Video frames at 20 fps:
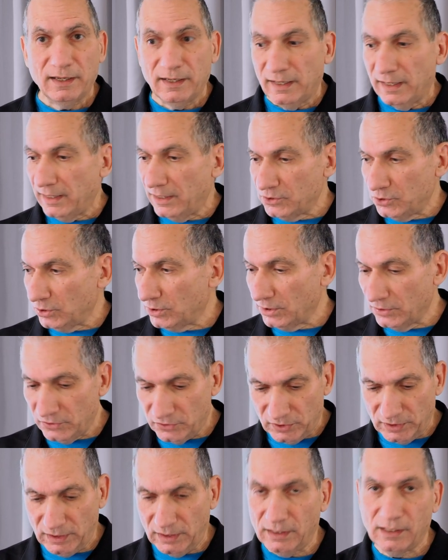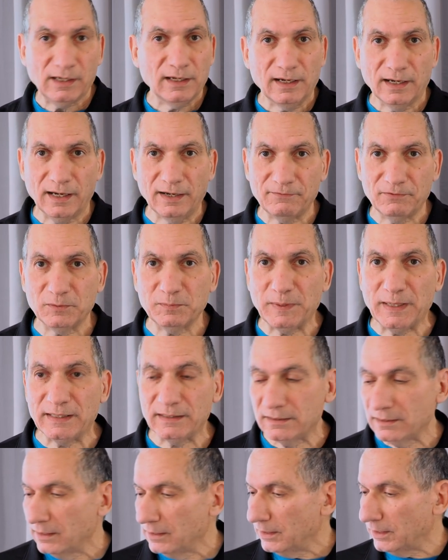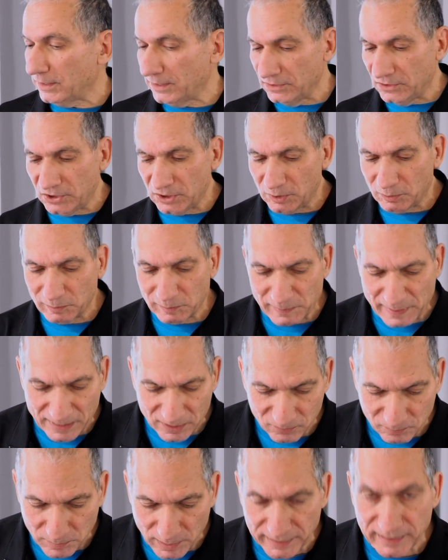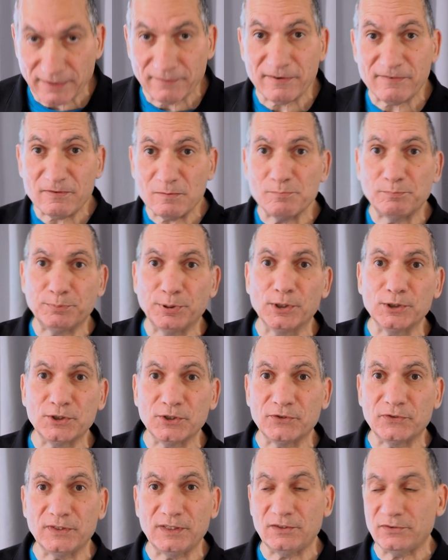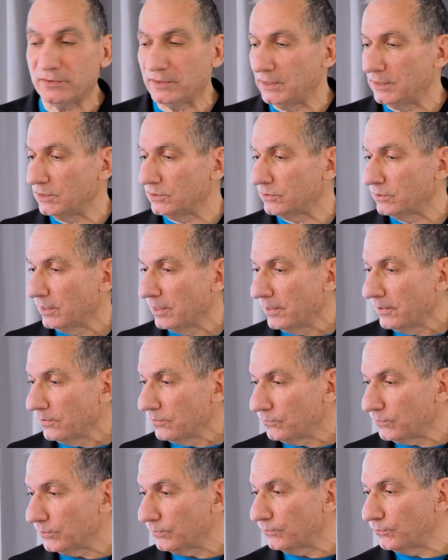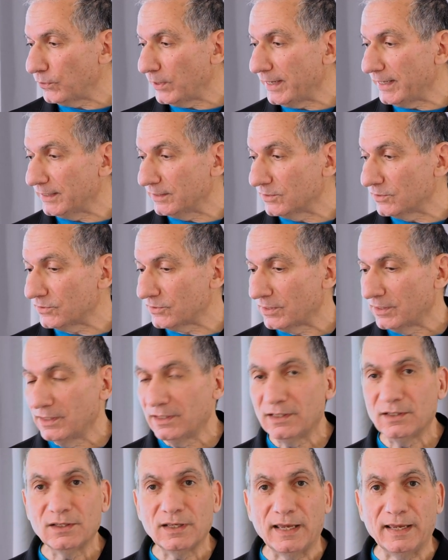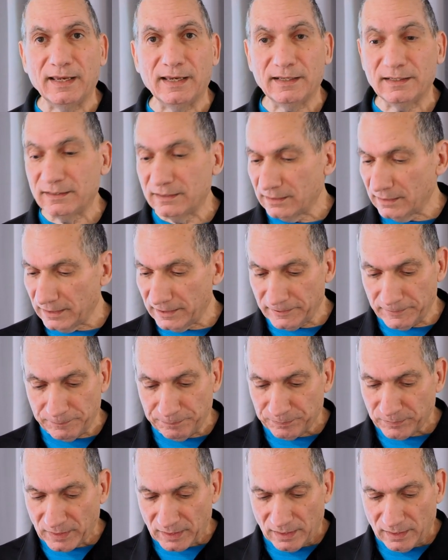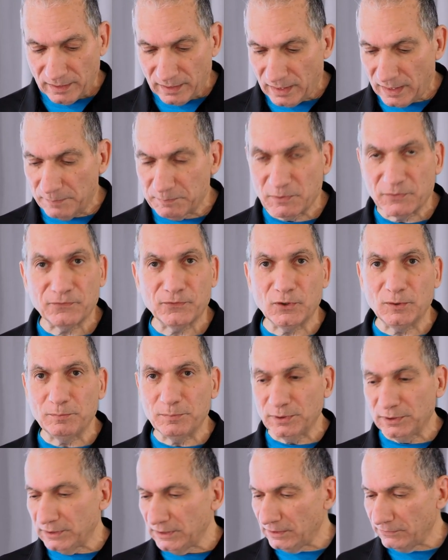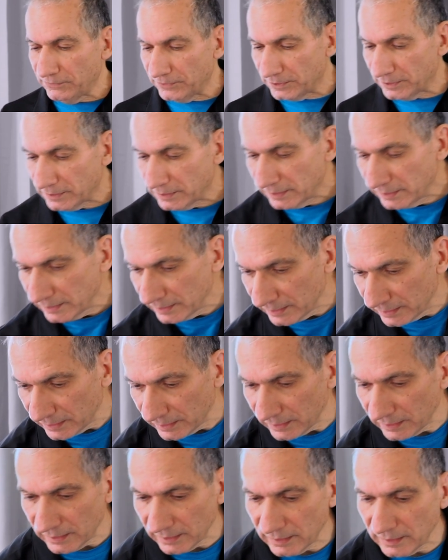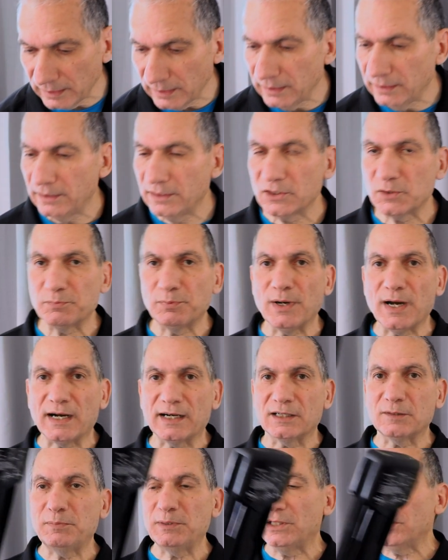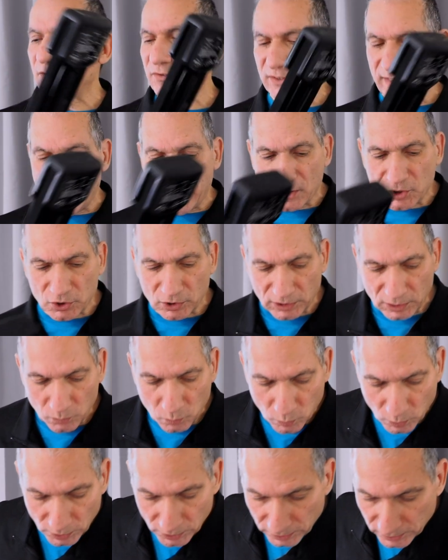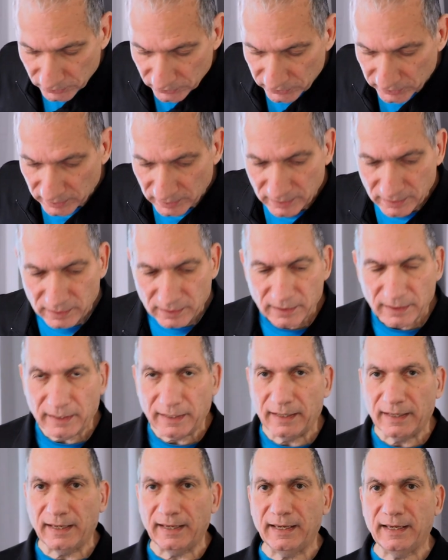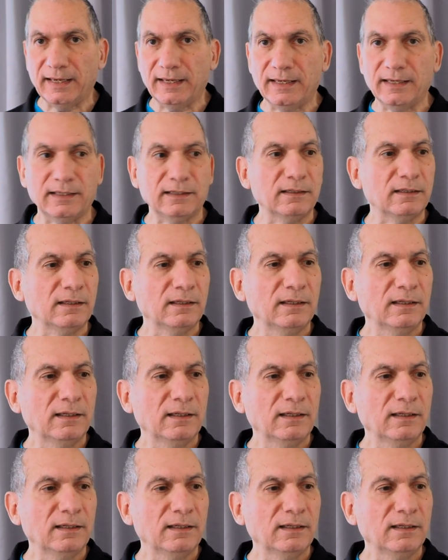As you can see, I've spent a considerable amount of money. I've even purchased these things for friends. And I'm a firm believer in this product because it actually works. And